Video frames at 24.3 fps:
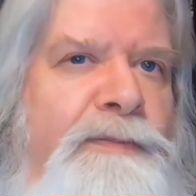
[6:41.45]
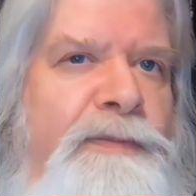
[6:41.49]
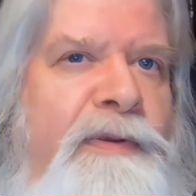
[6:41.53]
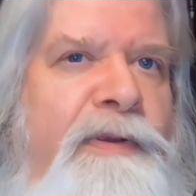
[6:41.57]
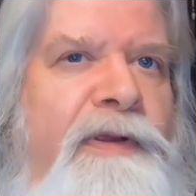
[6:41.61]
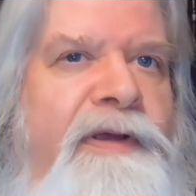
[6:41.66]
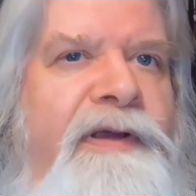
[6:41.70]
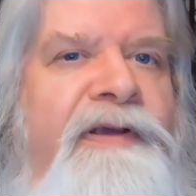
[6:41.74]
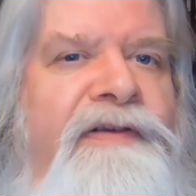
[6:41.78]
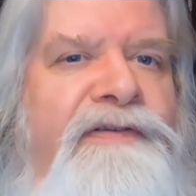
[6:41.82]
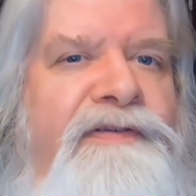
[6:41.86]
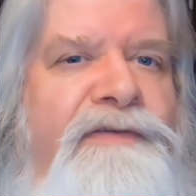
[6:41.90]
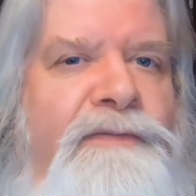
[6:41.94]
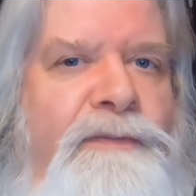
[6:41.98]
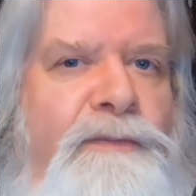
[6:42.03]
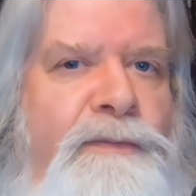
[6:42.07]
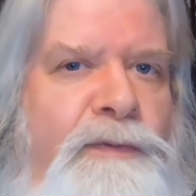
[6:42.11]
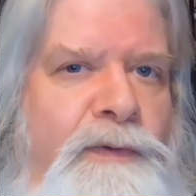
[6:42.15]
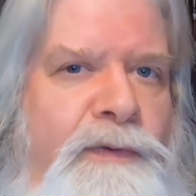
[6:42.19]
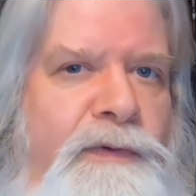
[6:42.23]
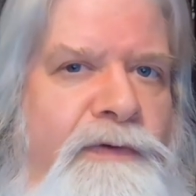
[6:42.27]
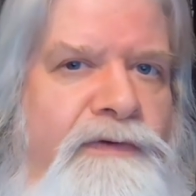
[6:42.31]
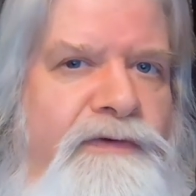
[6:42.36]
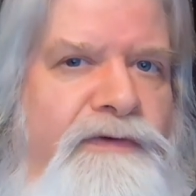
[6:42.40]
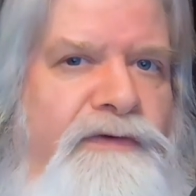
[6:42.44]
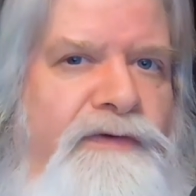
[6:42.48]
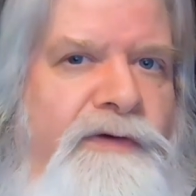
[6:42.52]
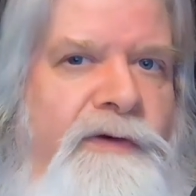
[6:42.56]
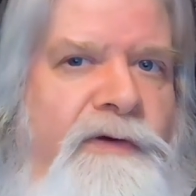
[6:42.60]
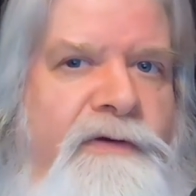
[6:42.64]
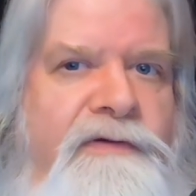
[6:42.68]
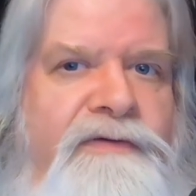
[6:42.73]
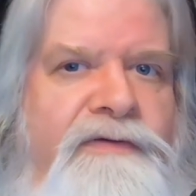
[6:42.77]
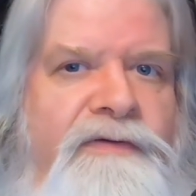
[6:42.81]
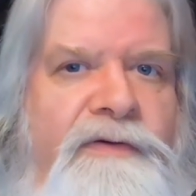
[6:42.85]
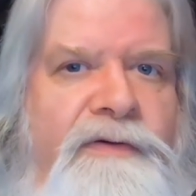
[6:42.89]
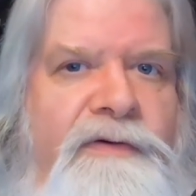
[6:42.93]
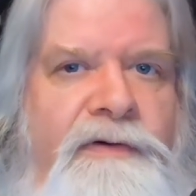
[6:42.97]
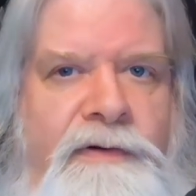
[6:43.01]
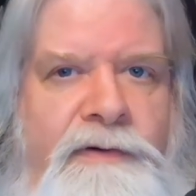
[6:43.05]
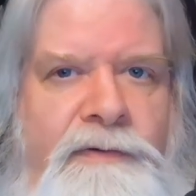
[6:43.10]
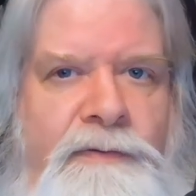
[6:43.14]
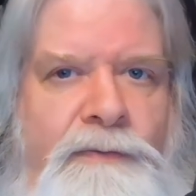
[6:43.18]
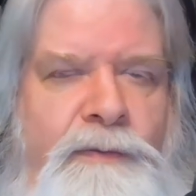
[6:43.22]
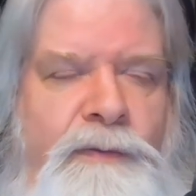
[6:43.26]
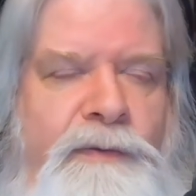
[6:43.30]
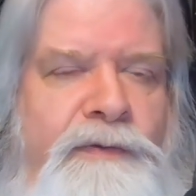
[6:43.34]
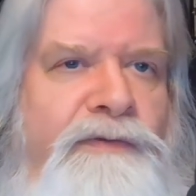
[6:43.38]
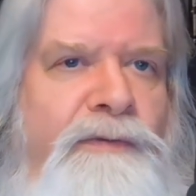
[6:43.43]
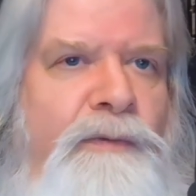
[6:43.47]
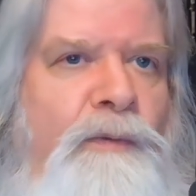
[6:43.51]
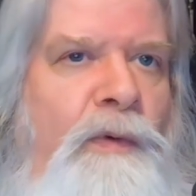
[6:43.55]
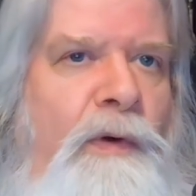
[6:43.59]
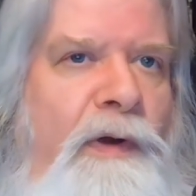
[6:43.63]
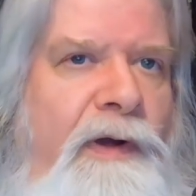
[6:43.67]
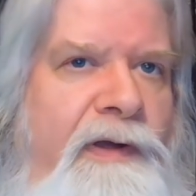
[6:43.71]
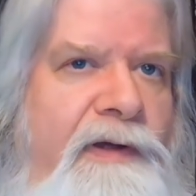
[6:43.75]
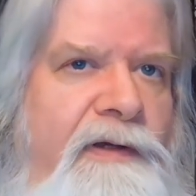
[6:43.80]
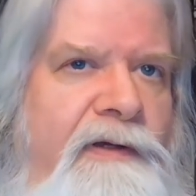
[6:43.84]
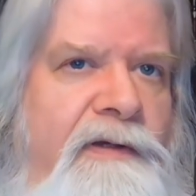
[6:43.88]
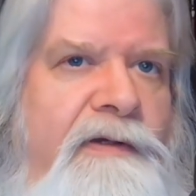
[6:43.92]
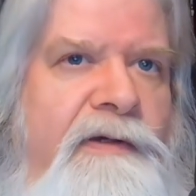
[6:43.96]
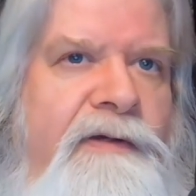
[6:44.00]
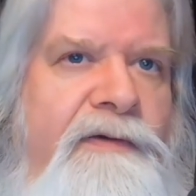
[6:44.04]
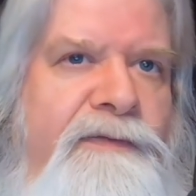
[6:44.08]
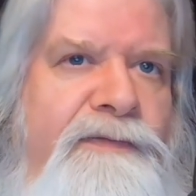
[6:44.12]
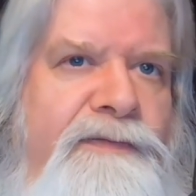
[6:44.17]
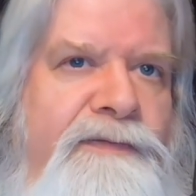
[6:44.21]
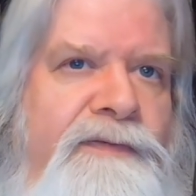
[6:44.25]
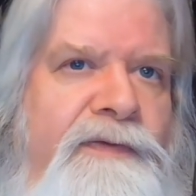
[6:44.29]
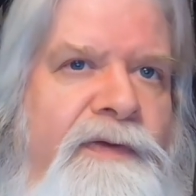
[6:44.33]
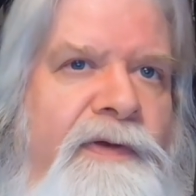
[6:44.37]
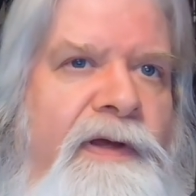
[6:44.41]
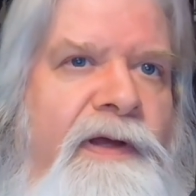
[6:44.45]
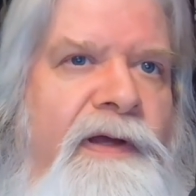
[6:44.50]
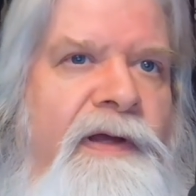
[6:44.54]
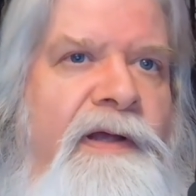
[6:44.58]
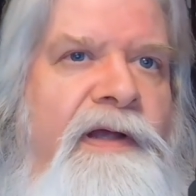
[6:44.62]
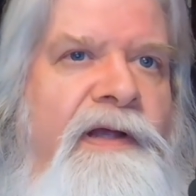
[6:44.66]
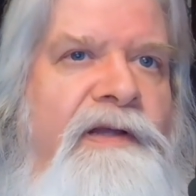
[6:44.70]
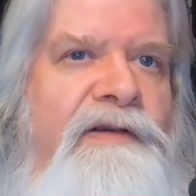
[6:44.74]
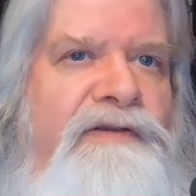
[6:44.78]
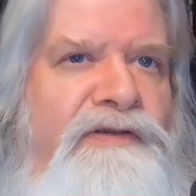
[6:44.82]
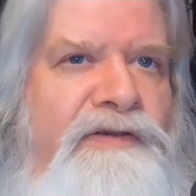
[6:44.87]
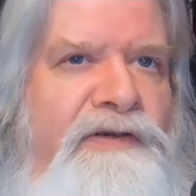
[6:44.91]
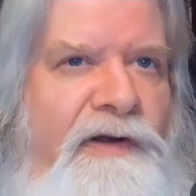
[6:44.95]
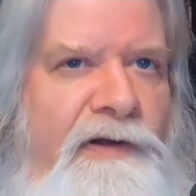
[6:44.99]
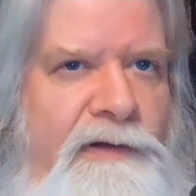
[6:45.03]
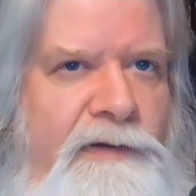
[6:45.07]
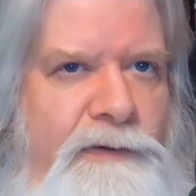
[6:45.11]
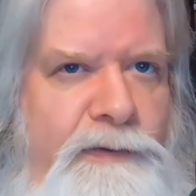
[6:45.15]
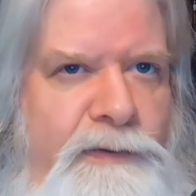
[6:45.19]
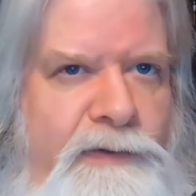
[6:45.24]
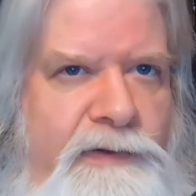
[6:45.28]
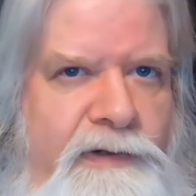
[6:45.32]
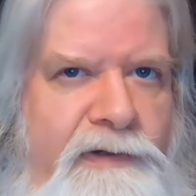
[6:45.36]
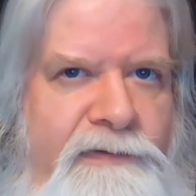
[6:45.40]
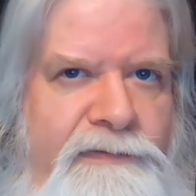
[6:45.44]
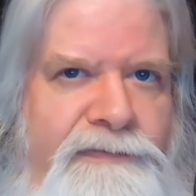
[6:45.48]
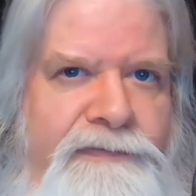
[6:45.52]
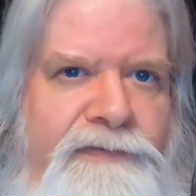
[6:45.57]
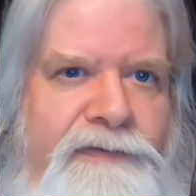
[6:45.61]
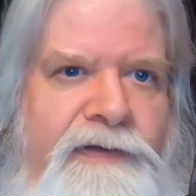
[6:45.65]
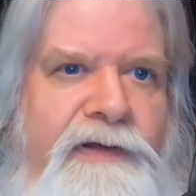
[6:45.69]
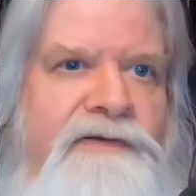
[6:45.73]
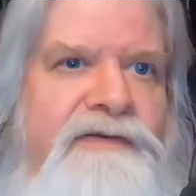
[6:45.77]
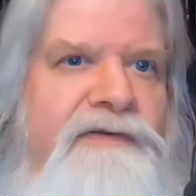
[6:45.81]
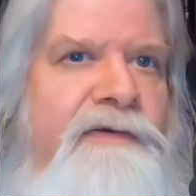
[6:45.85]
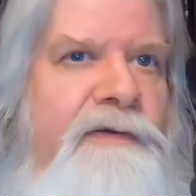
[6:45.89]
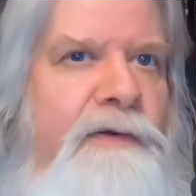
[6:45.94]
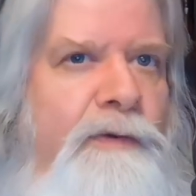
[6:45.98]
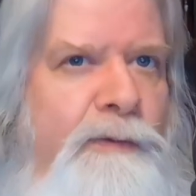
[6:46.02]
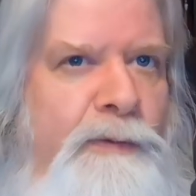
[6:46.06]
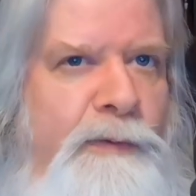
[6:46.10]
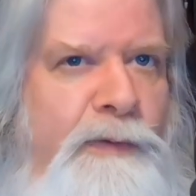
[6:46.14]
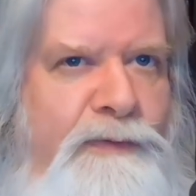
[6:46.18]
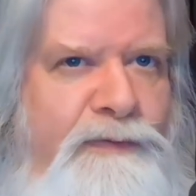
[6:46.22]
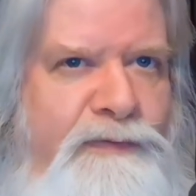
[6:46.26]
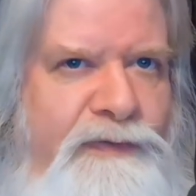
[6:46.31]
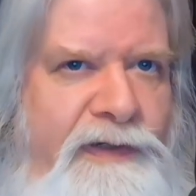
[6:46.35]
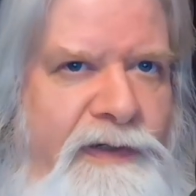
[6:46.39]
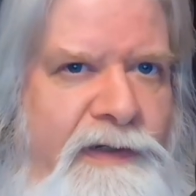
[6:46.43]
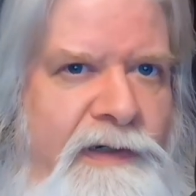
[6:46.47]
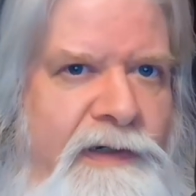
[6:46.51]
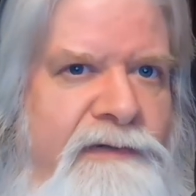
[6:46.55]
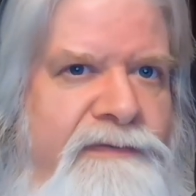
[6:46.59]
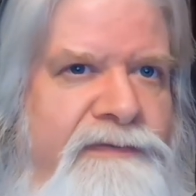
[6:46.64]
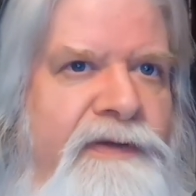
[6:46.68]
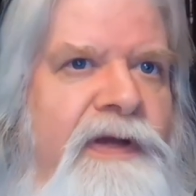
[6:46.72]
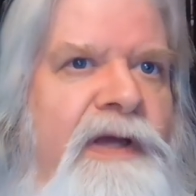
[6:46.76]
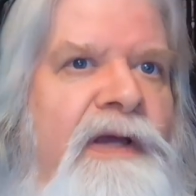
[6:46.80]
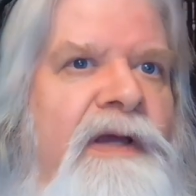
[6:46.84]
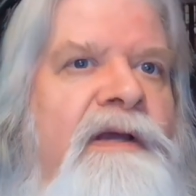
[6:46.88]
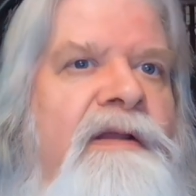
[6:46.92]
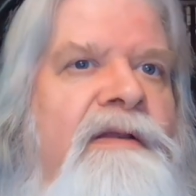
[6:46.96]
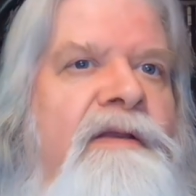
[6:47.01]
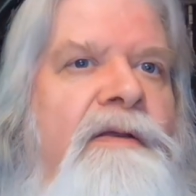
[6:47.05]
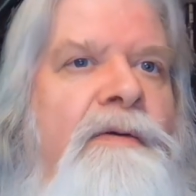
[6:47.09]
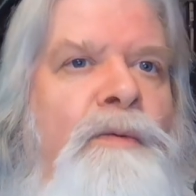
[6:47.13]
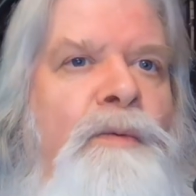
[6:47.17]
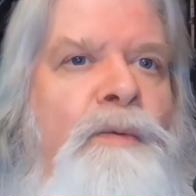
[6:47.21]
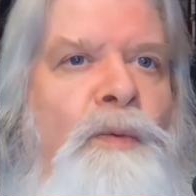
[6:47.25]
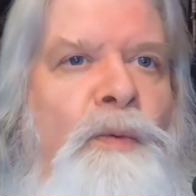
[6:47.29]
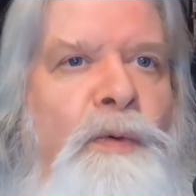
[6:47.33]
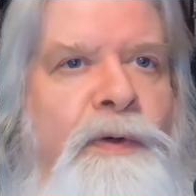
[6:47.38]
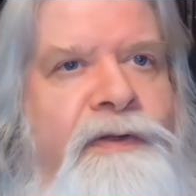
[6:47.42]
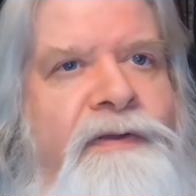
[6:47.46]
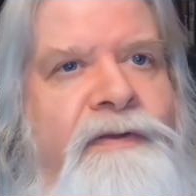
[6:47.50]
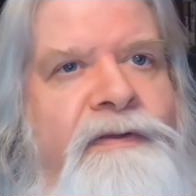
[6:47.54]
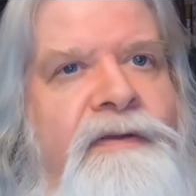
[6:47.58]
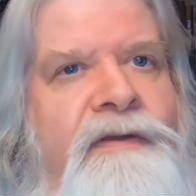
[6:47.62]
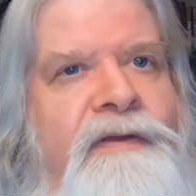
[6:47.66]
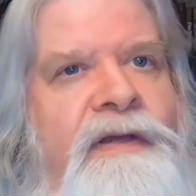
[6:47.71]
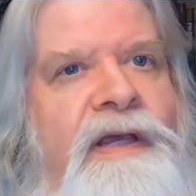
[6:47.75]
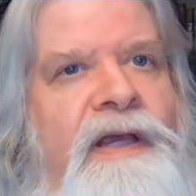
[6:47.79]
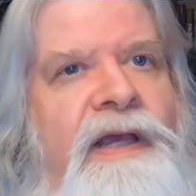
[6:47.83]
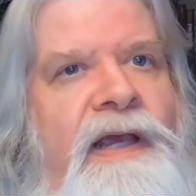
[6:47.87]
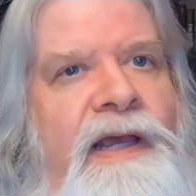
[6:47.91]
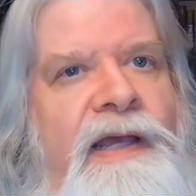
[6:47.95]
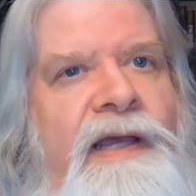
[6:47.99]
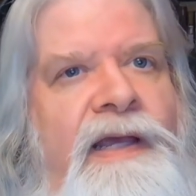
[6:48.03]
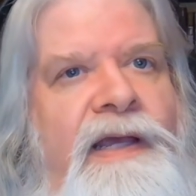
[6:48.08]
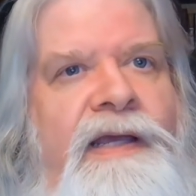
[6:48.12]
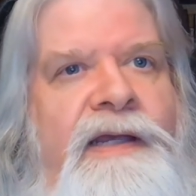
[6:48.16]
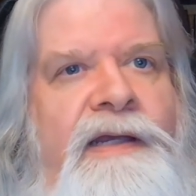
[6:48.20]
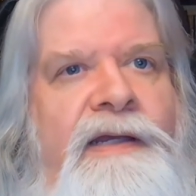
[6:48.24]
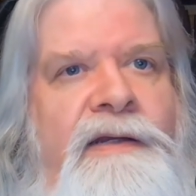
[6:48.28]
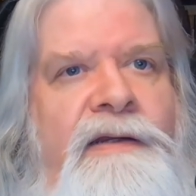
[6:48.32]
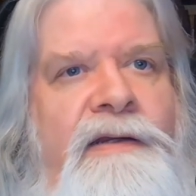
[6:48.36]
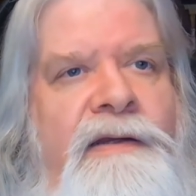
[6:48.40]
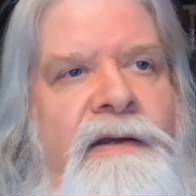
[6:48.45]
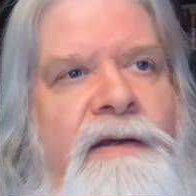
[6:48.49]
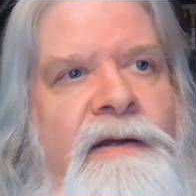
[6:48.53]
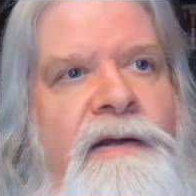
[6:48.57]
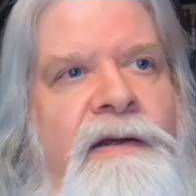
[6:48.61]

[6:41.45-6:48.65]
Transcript: place where the Gionsar was wide enough and shallow enough and slow-moving enough that with the aid